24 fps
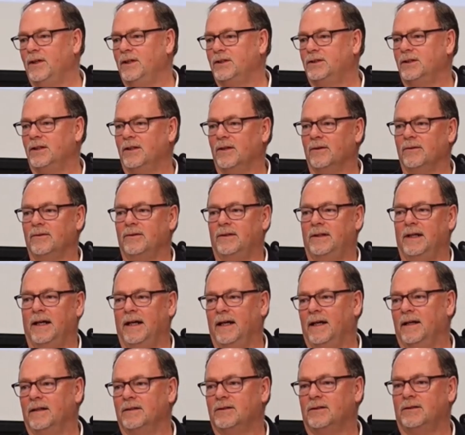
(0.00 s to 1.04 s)
you don't
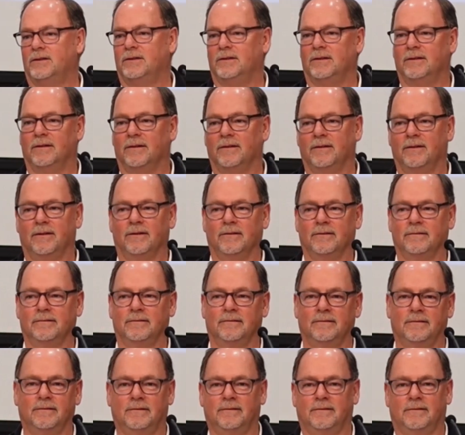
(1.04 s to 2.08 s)
dance, you know, you don't
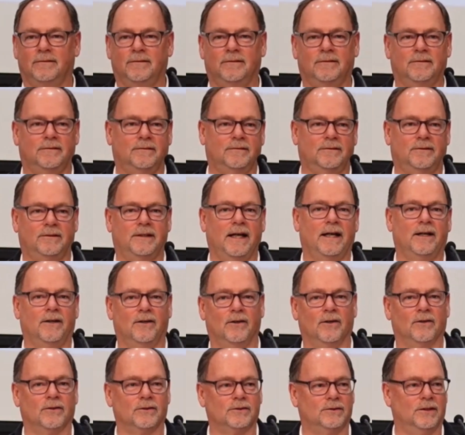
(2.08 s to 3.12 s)
date
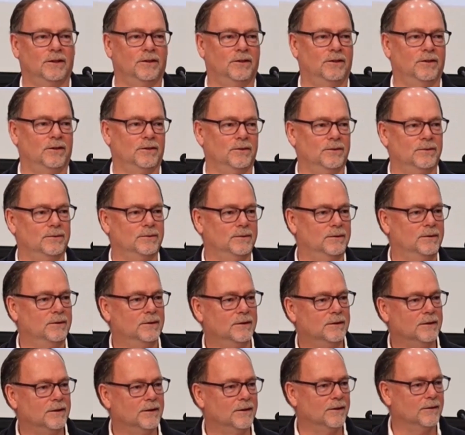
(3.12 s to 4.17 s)
girls that do,
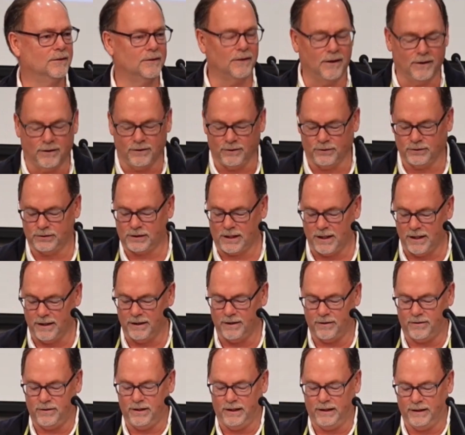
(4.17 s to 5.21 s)
you know, all those kind
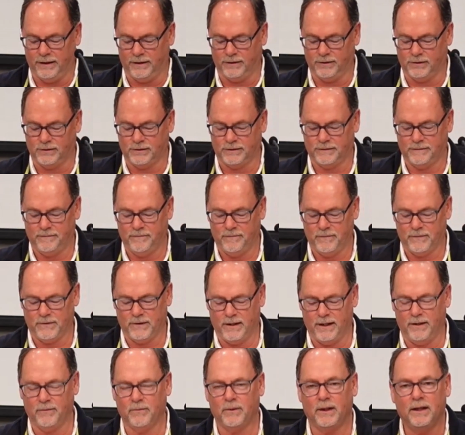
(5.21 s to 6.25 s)
of things,
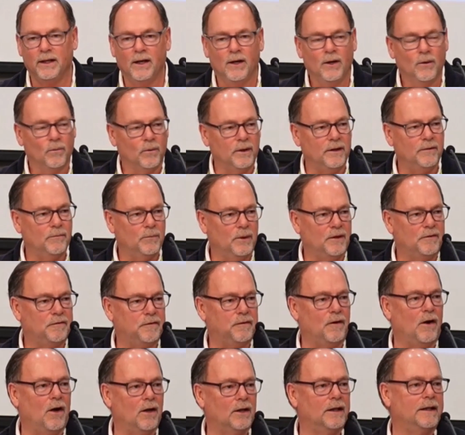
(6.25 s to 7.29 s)
right? We, we, we
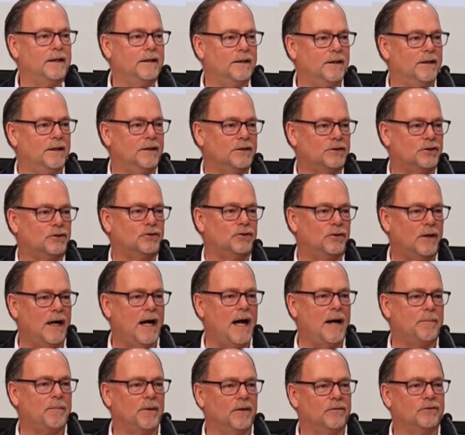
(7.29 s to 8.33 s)
fall into this
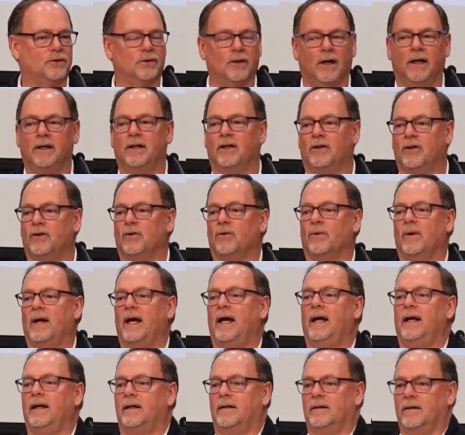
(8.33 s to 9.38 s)
trap of trying to
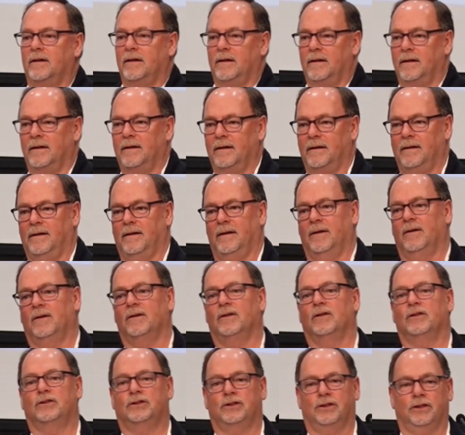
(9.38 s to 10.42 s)
create
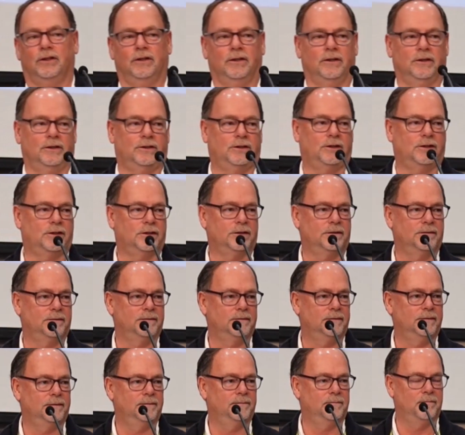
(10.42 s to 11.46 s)
the church
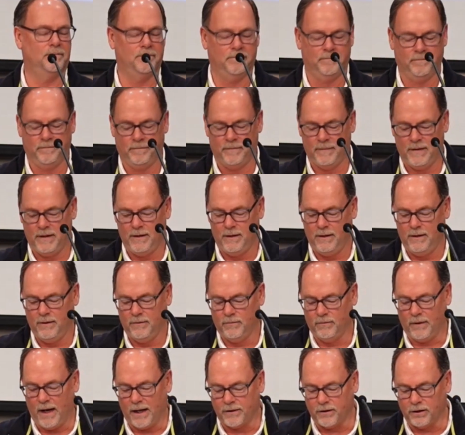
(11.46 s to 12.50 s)

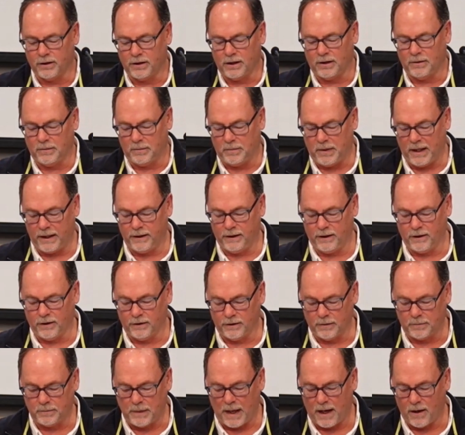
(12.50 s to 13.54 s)
rather than depending on
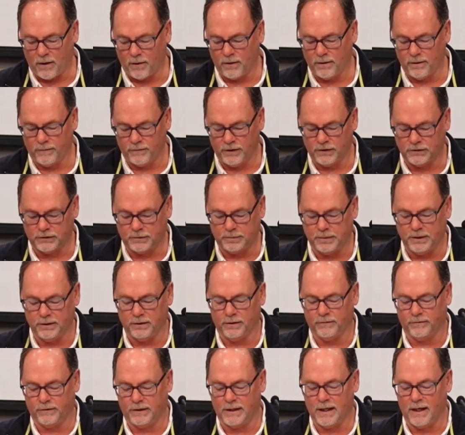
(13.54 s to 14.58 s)
the power of the Spirit
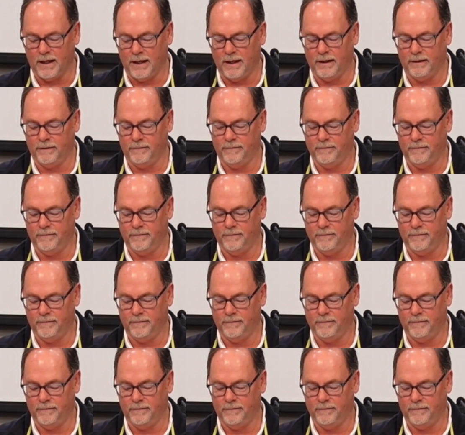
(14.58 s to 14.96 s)
of God.